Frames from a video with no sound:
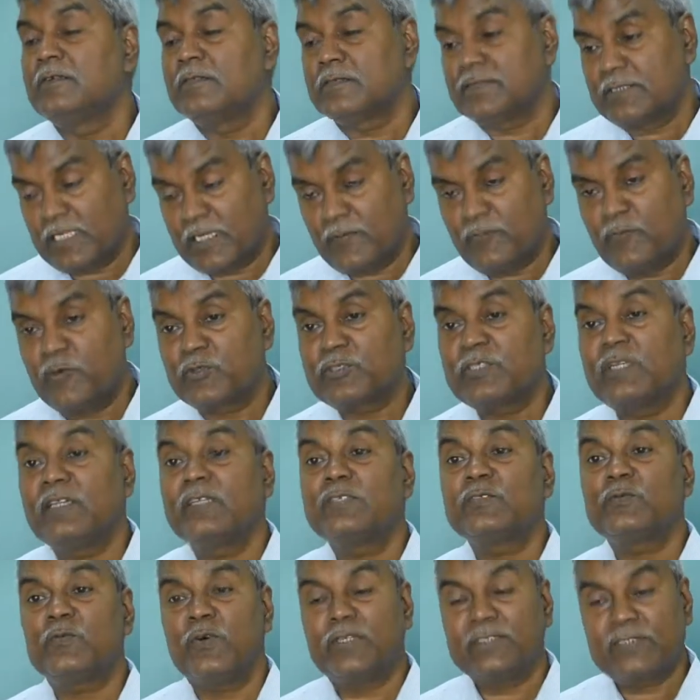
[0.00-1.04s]
Second portion
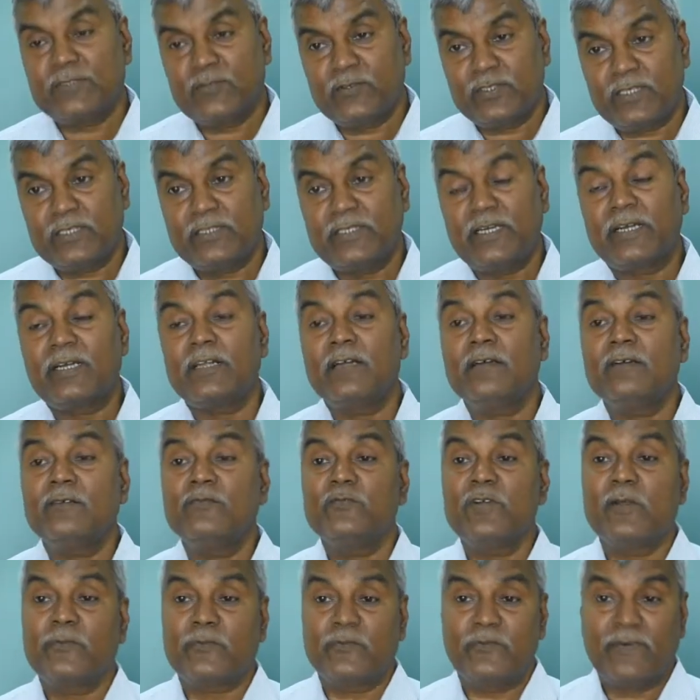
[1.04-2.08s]
is once we have data,
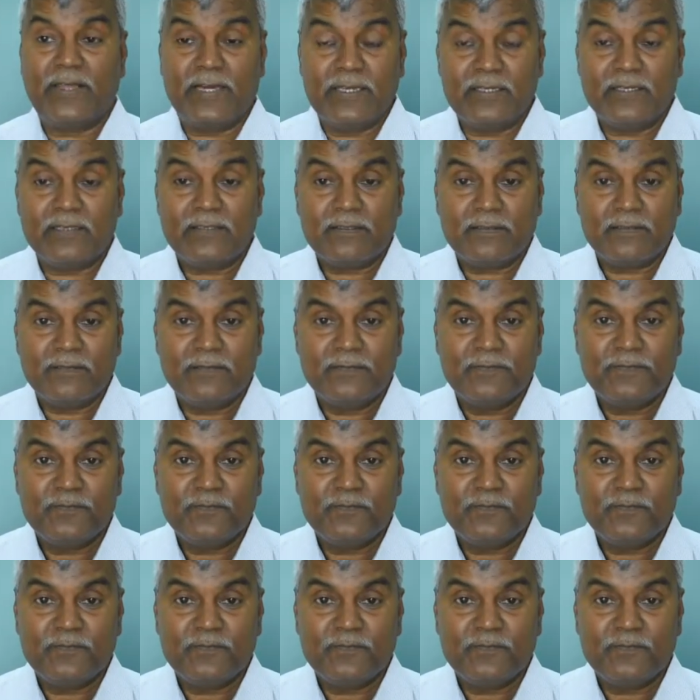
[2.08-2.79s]
we have to validate.